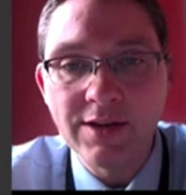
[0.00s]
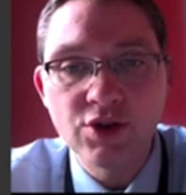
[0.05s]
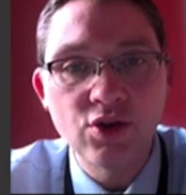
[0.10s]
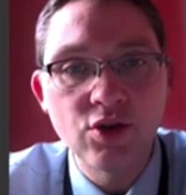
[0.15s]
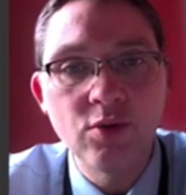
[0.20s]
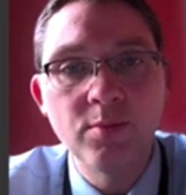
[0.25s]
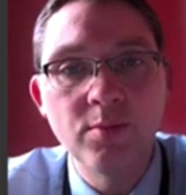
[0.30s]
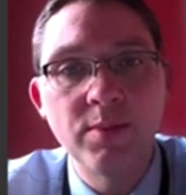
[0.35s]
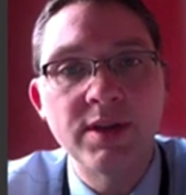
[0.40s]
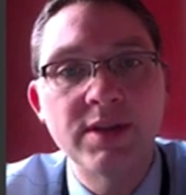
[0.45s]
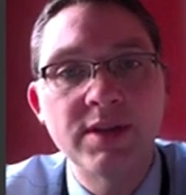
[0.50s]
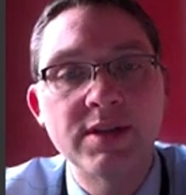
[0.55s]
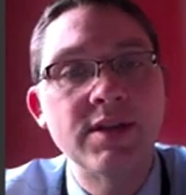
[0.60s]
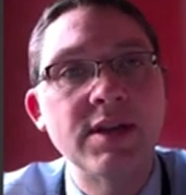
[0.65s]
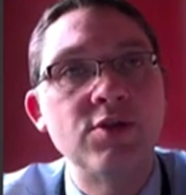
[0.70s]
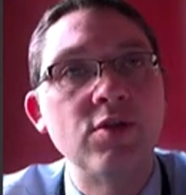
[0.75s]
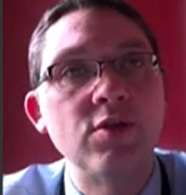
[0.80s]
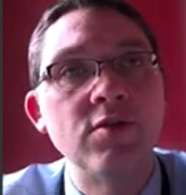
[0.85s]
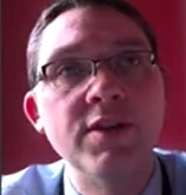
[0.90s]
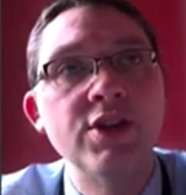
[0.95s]
classroom.
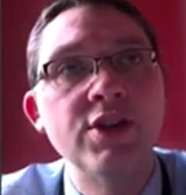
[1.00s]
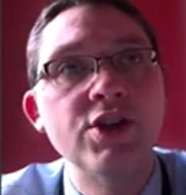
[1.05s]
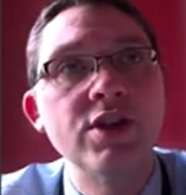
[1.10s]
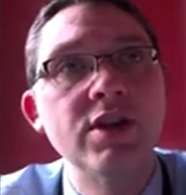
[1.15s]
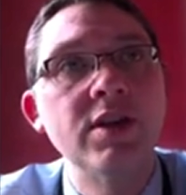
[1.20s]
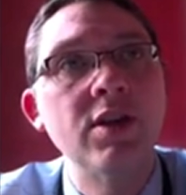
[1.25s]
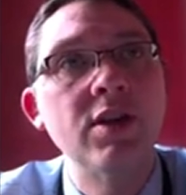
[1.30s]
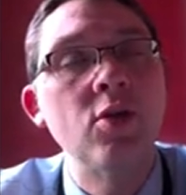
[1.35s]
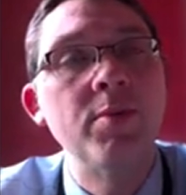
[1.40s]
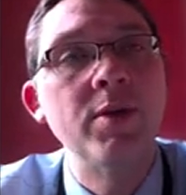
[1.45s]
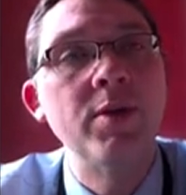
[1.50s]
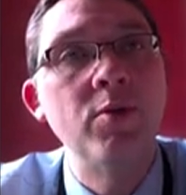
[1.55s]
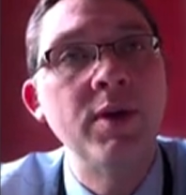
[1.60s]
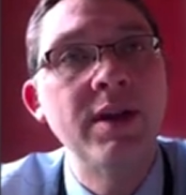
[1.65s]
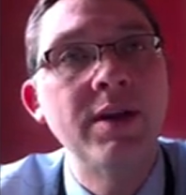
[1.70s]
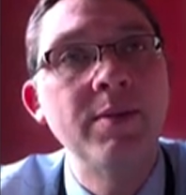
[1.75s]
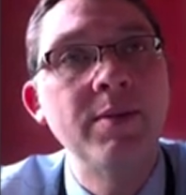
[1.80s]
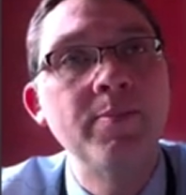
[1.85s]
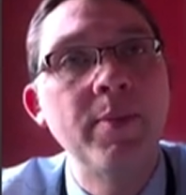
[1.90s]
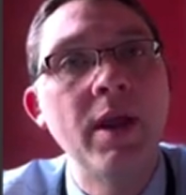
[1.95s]
It's revision, it could be
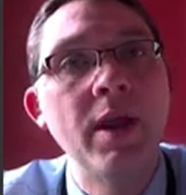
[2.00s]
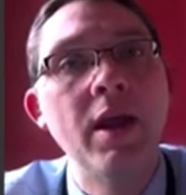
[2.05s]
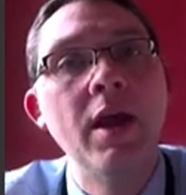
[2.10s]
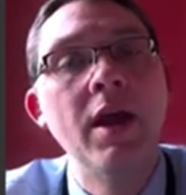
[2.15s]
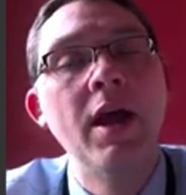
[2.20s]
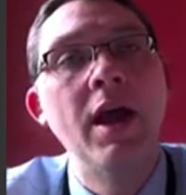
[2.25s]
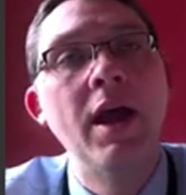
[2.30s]
written,